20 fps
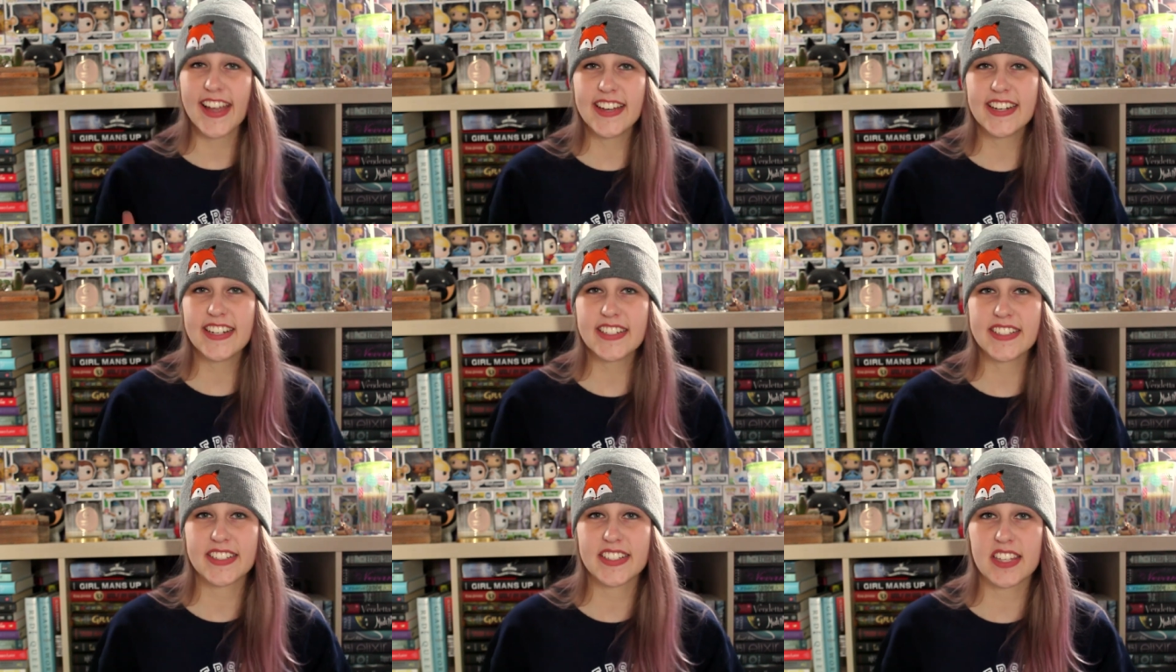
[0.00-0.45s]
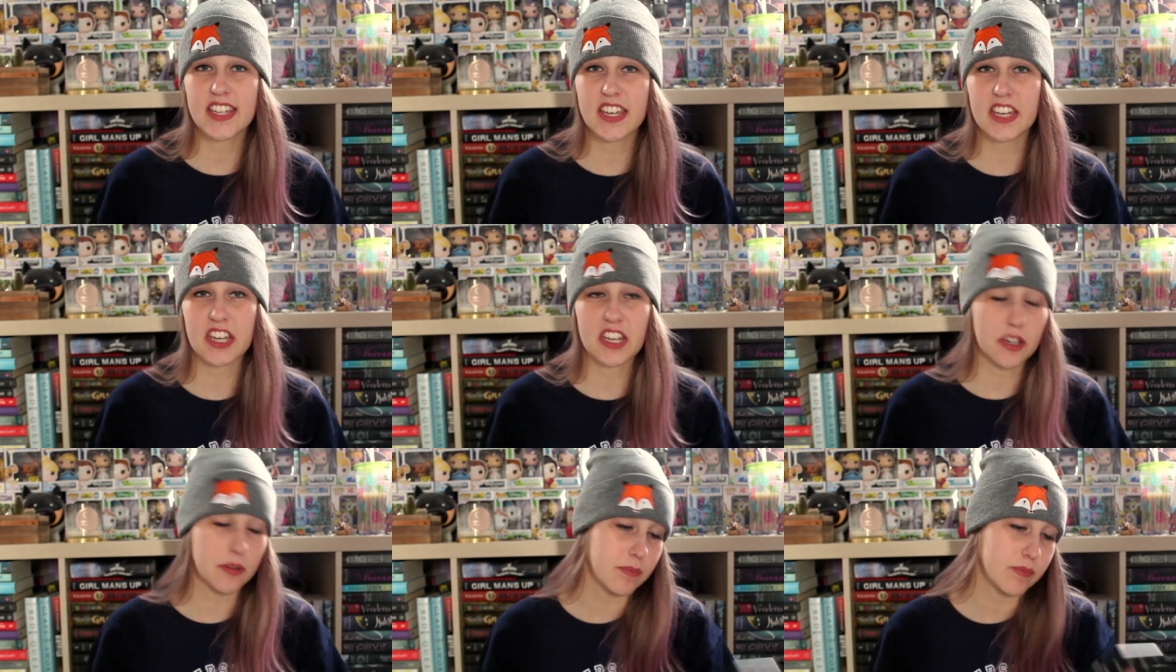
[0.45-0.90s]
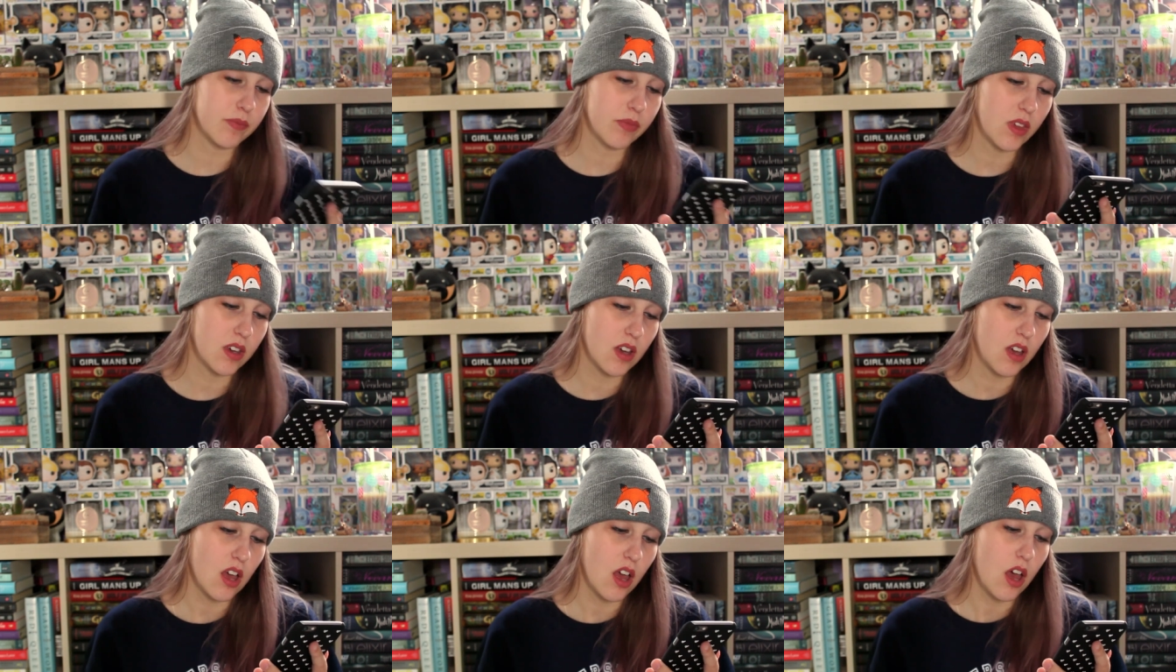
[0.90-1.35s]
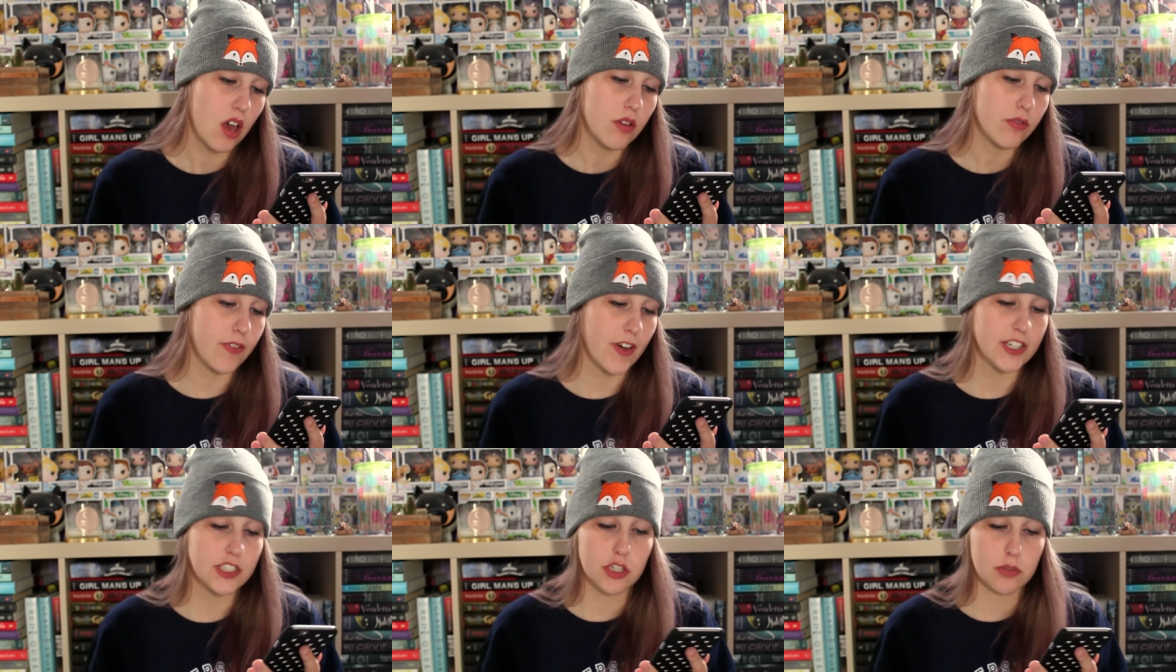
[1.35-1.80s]
It is the
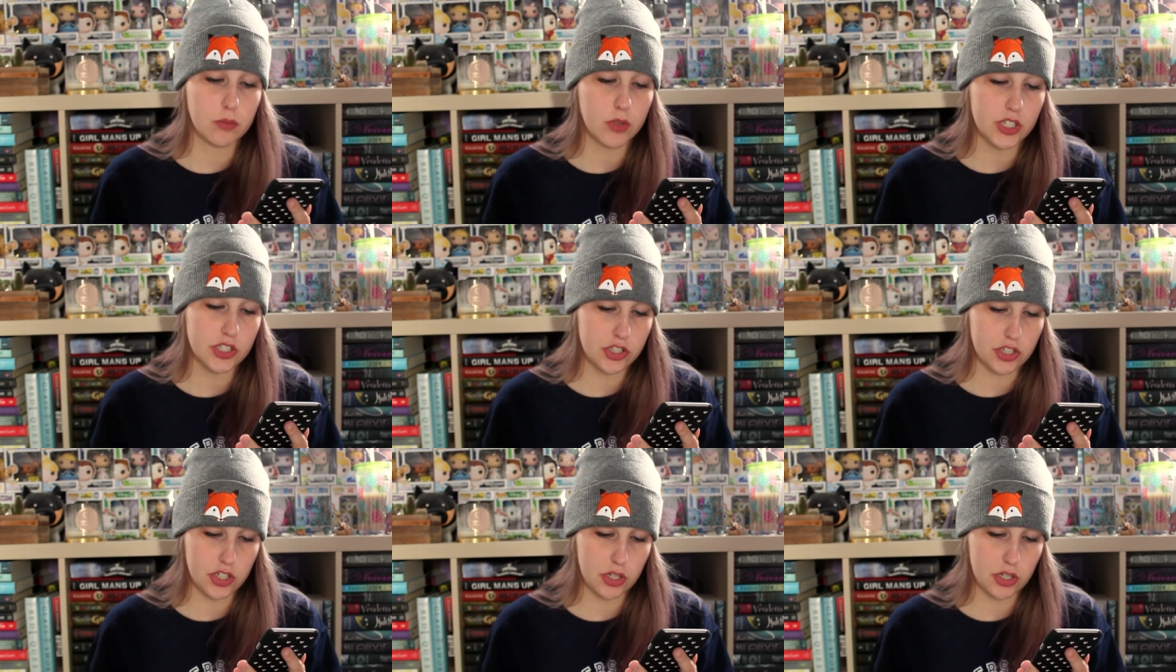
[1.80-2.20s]
Fashion Brush